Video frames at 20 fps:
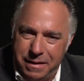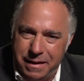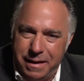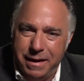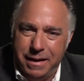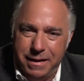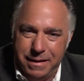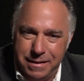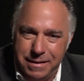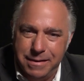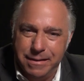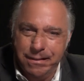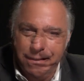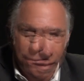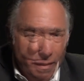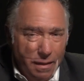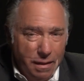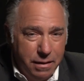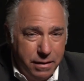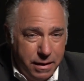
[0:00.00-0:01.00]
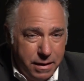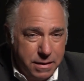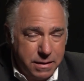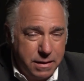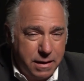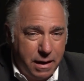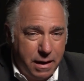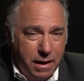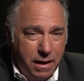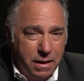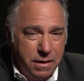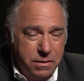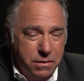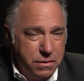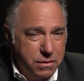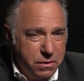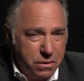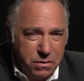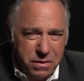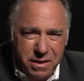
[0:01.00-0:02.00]
and the kids? These guys are
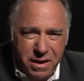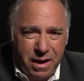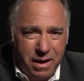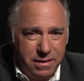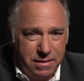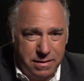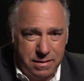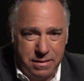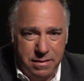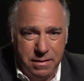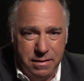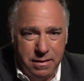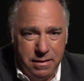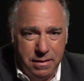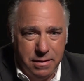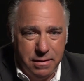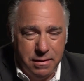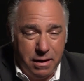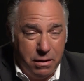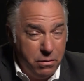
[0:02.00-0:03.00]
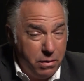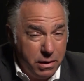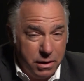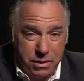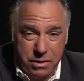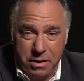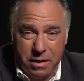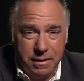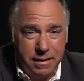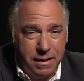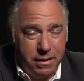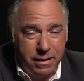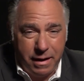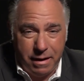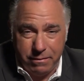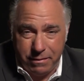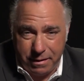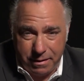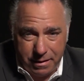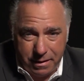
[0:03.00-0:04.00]
so nuts. They want to shut down
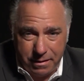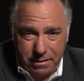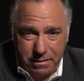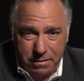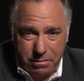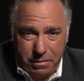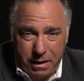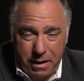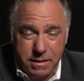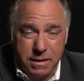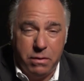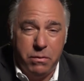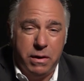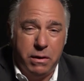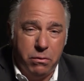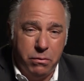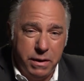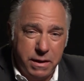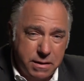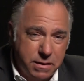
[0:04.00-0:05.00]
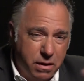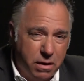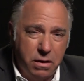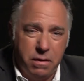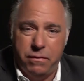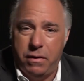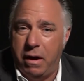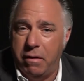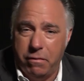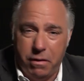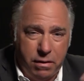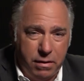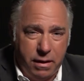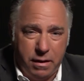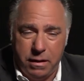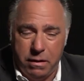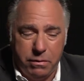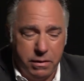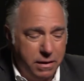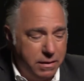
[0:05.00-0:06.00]
everything because they want to restart up
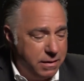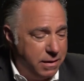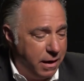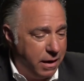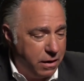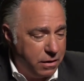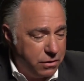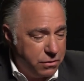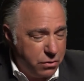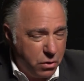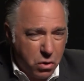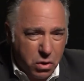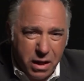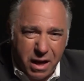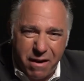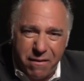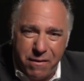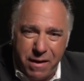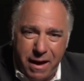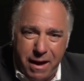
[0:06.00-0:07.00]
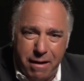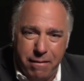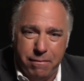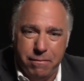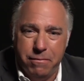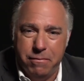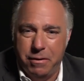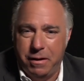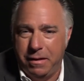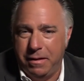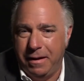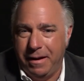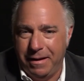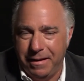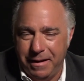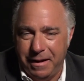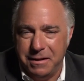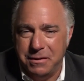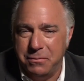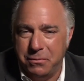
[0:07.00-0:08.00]
everything. They want to take control of everything,
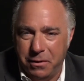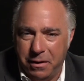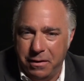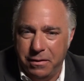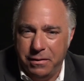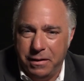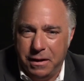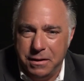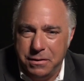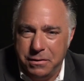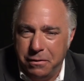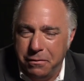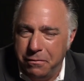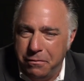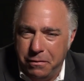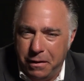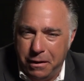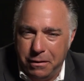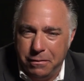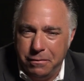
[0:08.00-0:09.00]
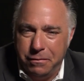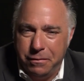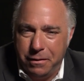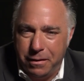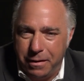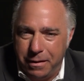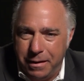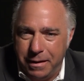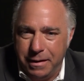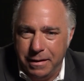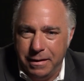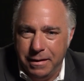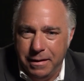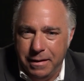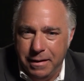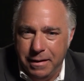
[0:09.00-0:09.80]
and that's their fatal flaw.